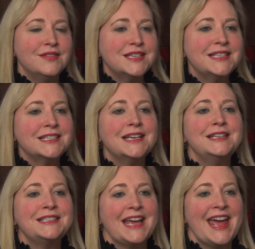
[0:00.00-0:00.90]
This
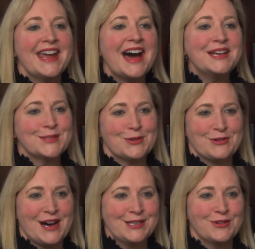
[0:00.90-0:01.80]
isn't a high school
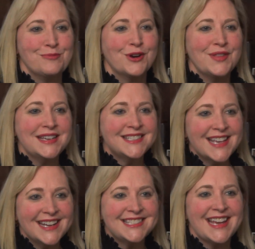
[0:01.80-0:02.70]
classroom where they
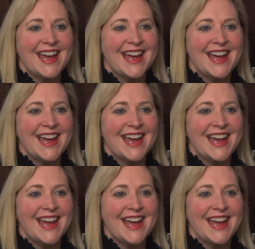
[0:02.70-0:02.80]
sit